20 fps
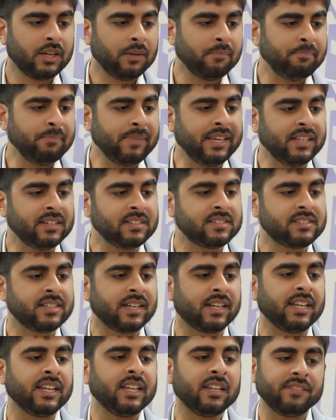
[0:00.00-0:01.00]
means
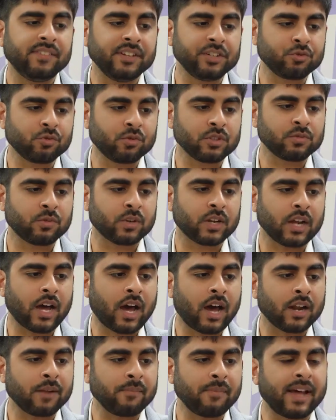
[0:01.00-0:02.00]
that individuals would
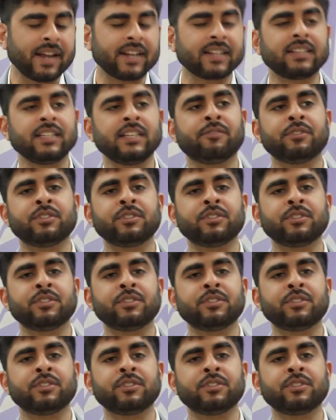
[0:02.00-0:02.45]
automatically